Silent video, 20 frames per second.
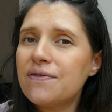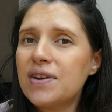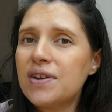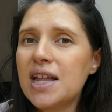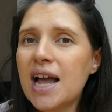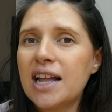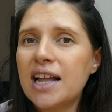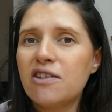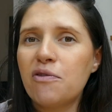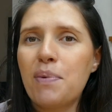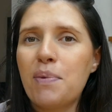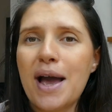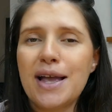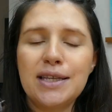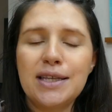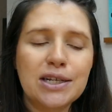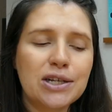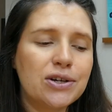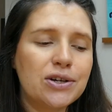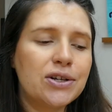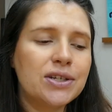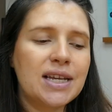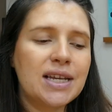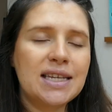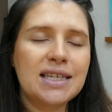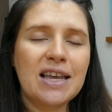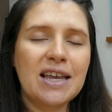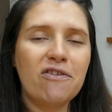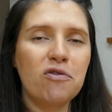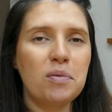the Nine of Pentacles
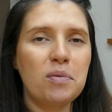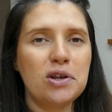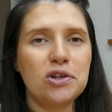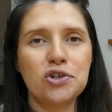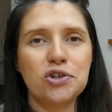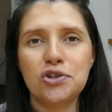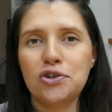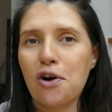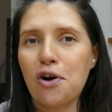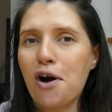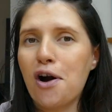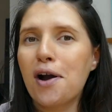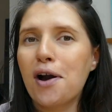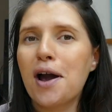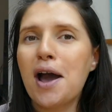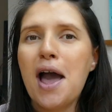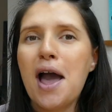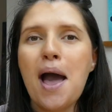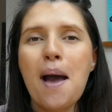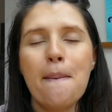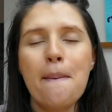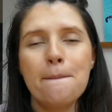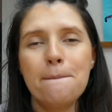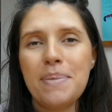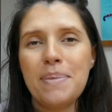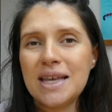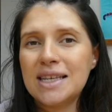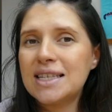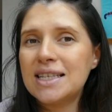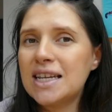is giving me strong
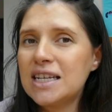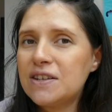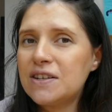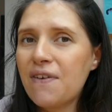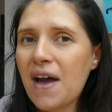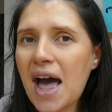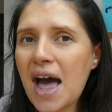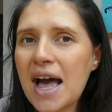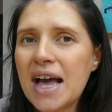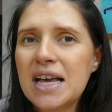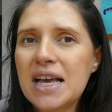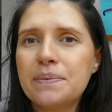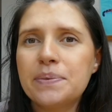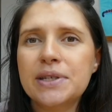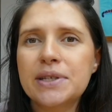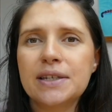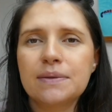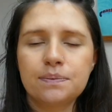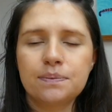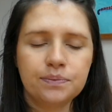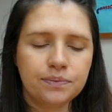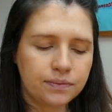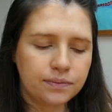business vibes.